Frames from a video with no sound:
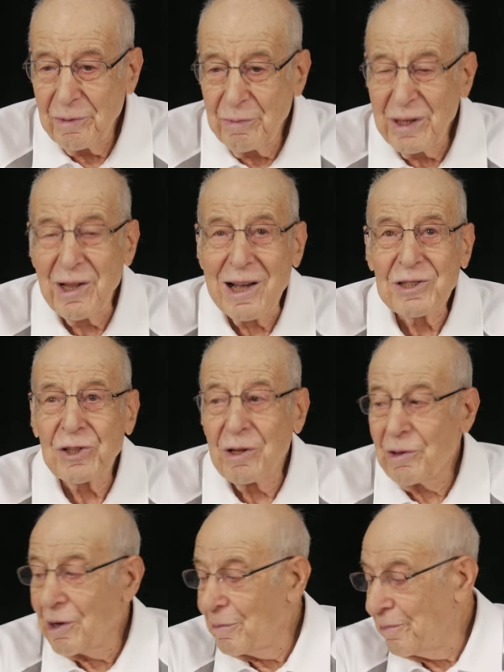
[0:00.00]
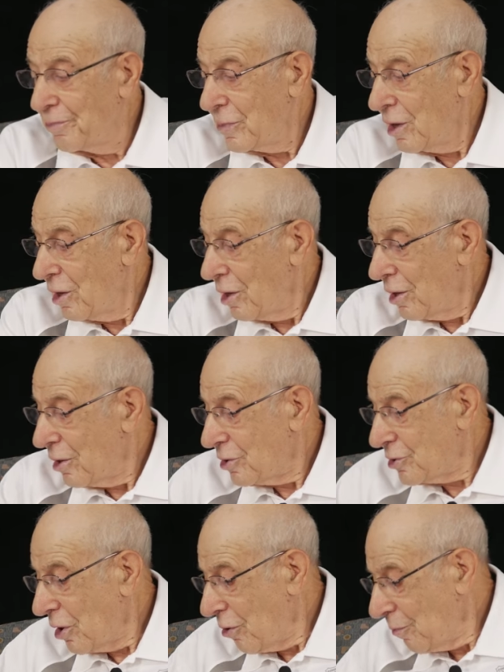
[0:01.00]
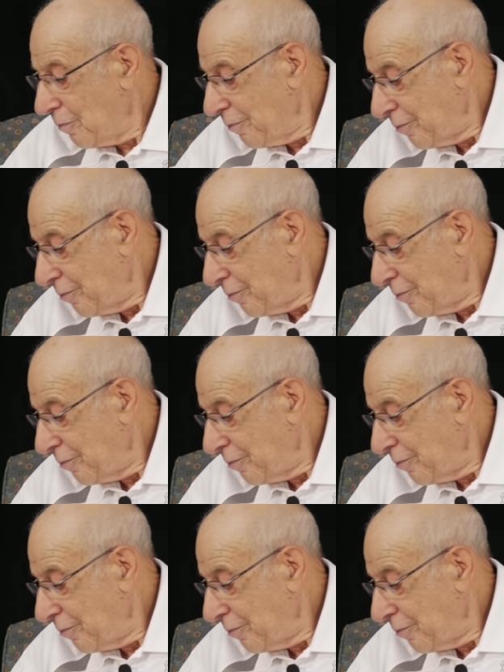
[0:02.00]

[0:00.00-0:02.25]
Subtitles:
be nice to them. So,